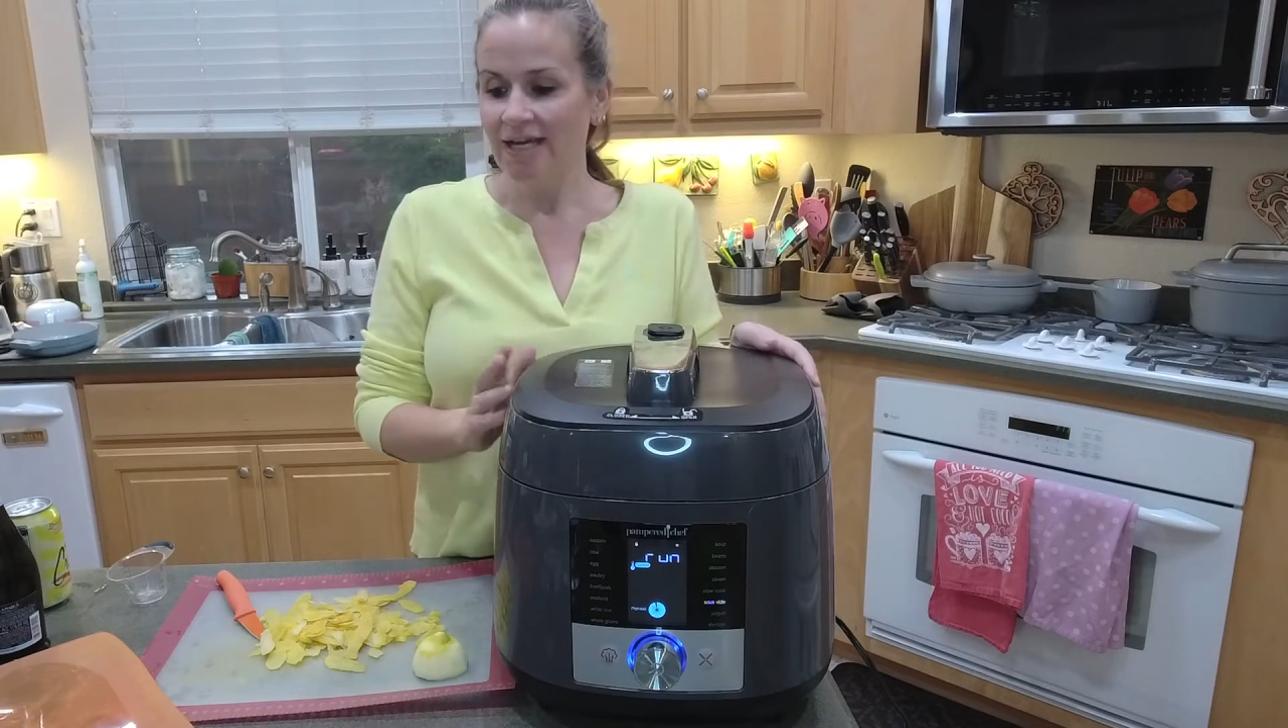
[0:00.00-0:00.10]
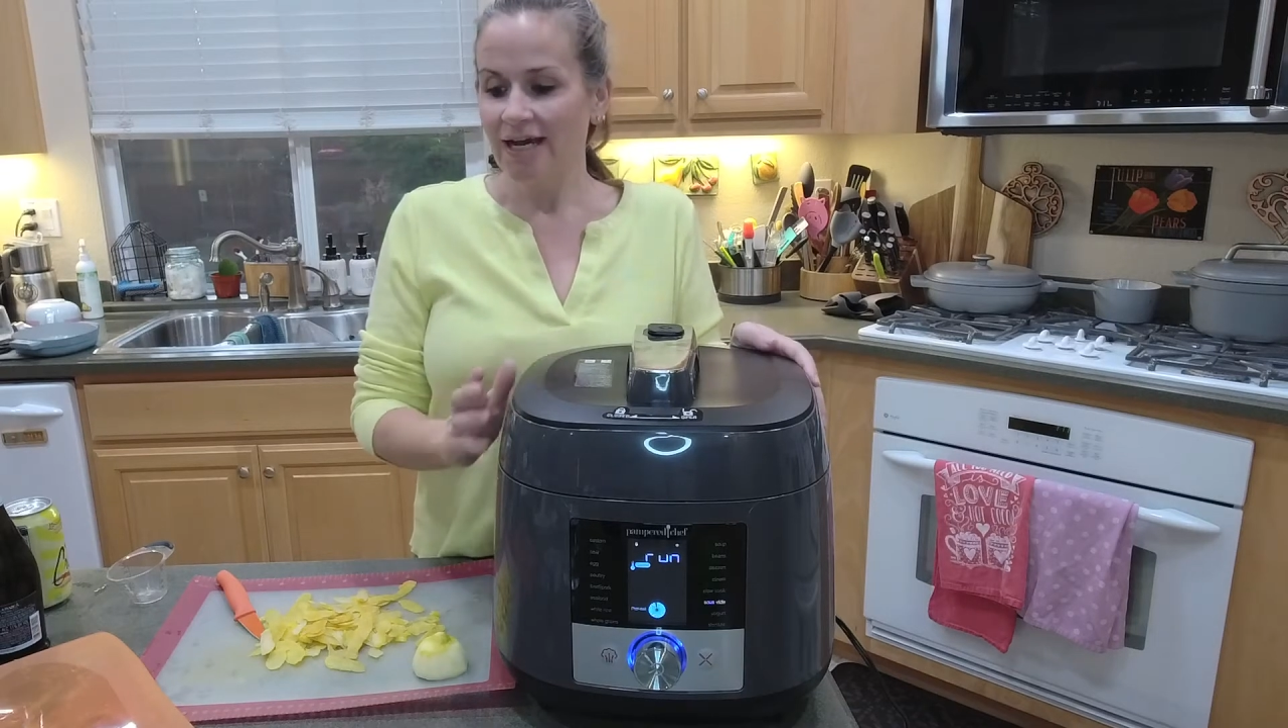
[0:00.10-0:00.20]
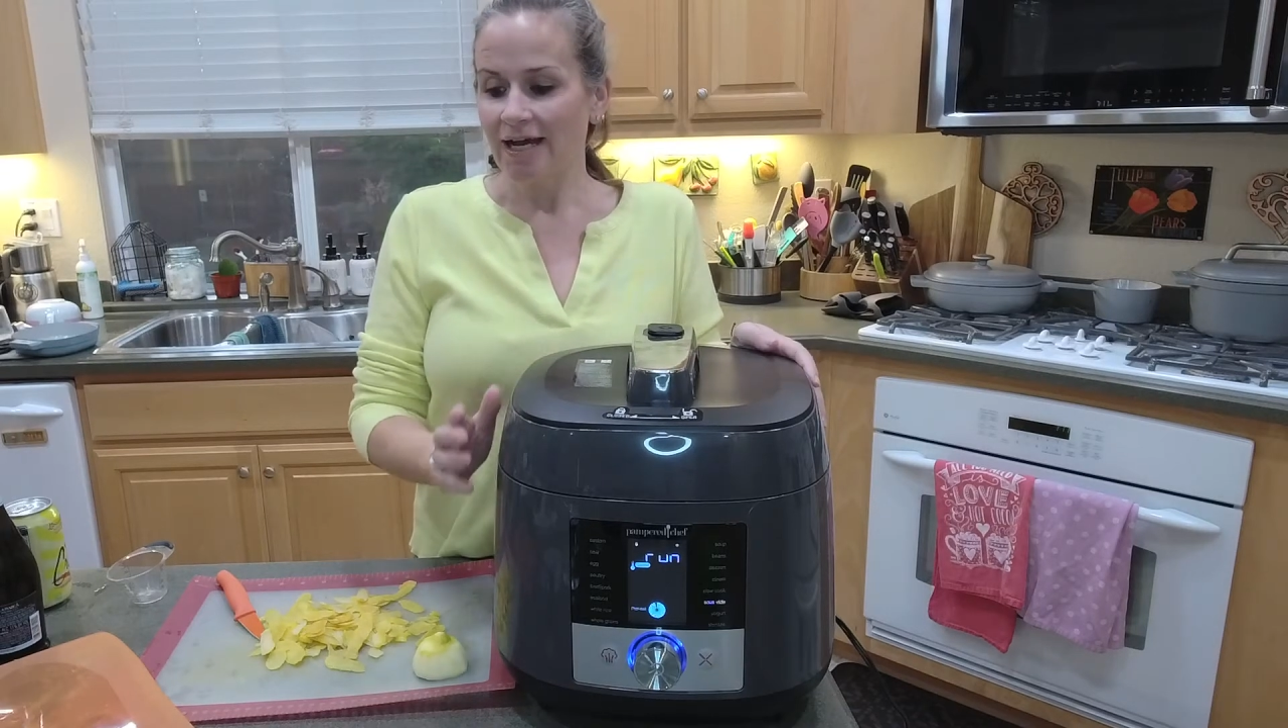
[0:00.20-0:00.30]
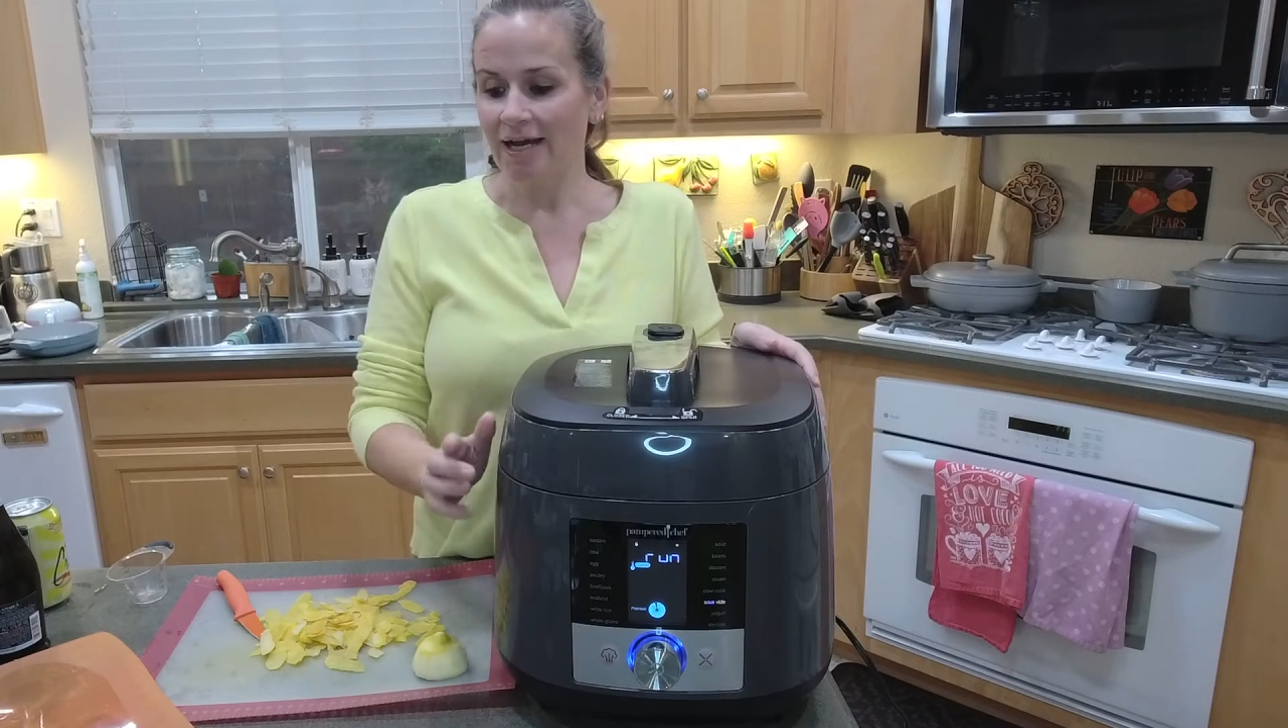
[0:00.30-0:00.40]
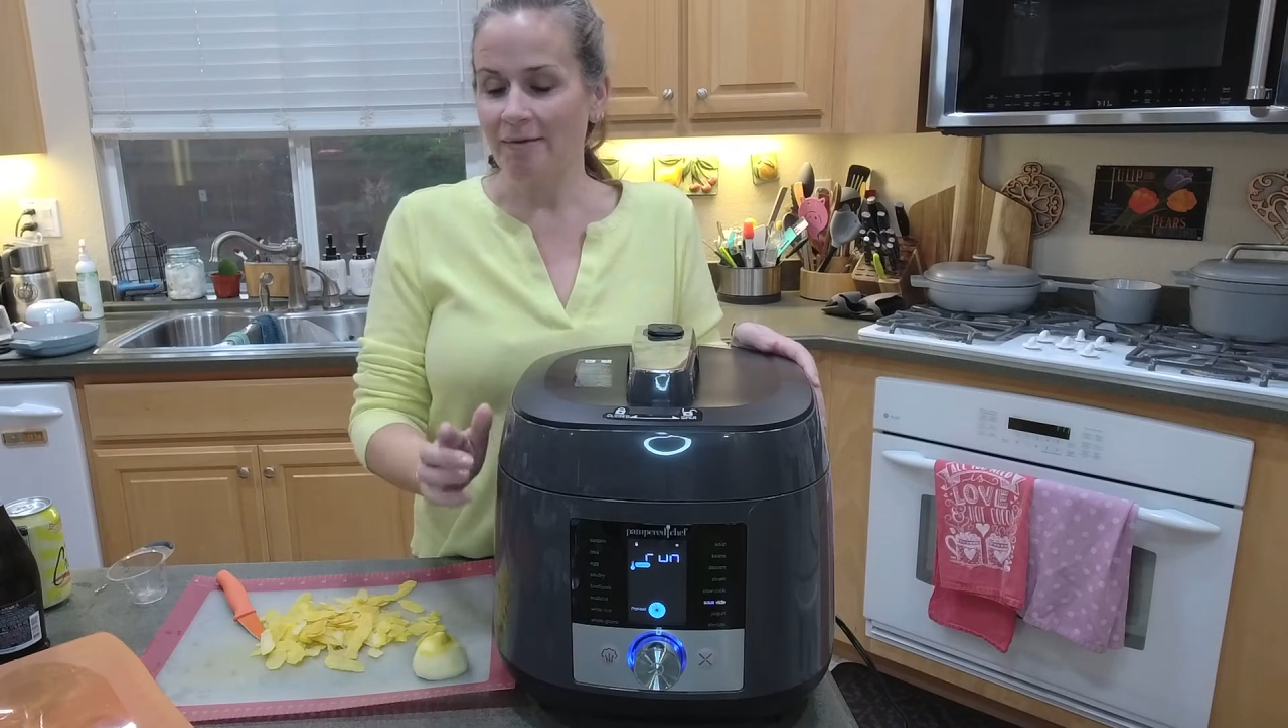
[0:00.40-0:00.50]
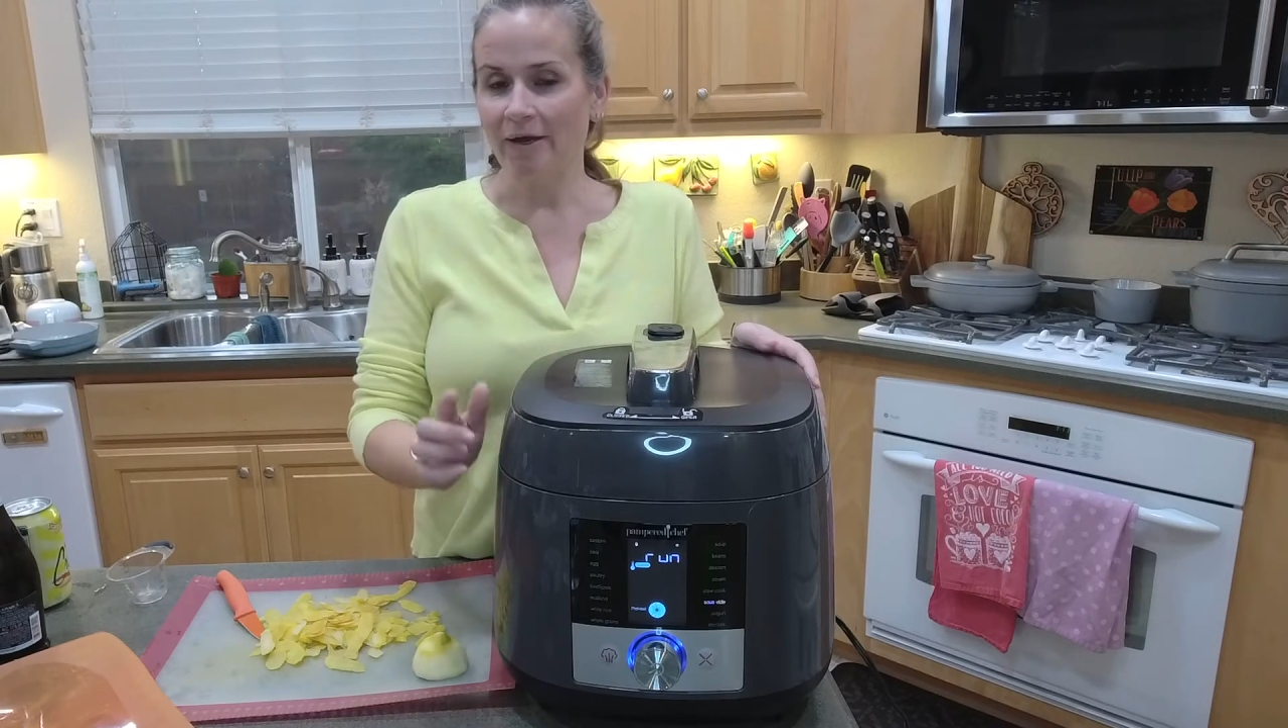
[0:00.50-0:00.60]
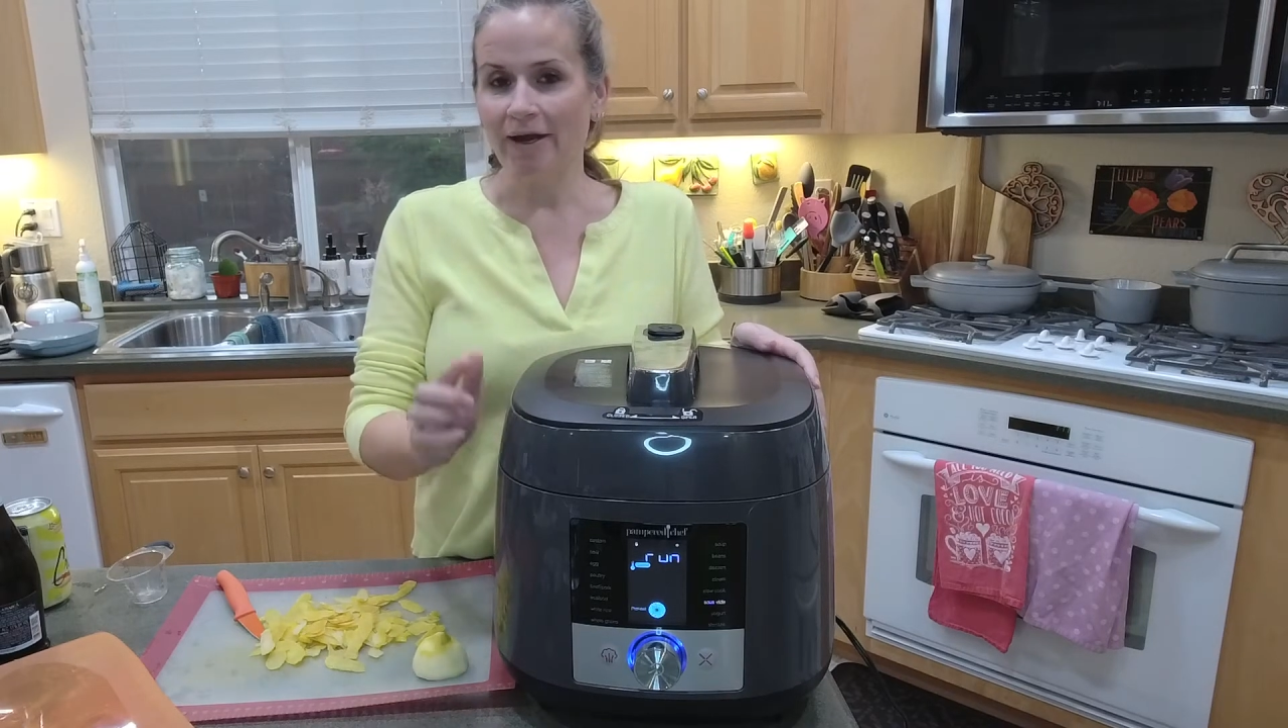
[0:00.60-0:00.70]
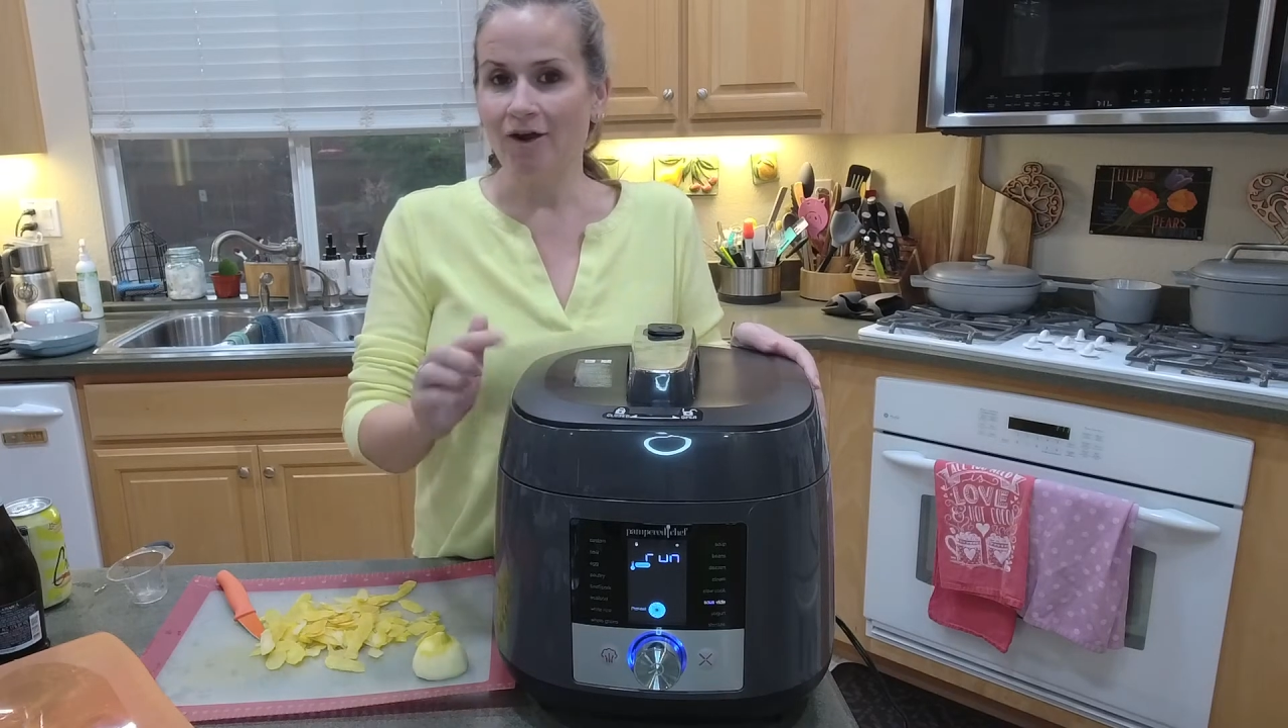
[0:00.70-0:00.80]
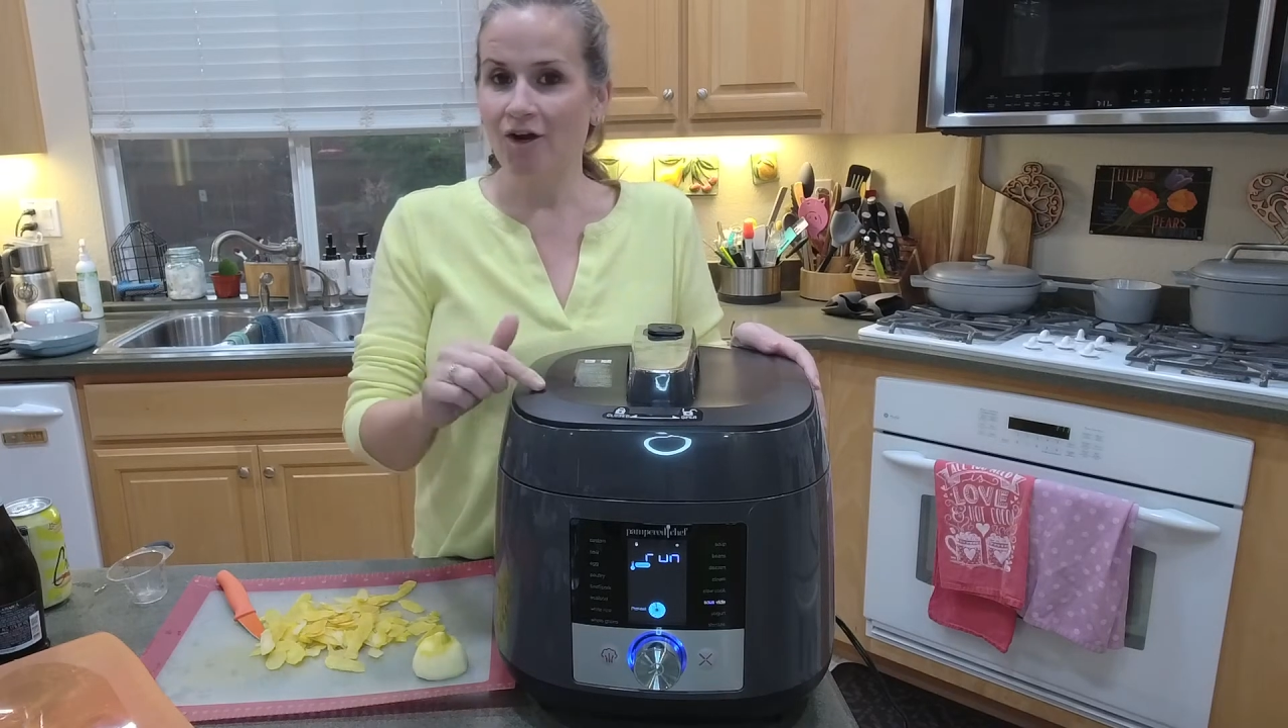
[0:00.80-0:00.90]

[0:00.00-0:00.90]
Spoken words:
I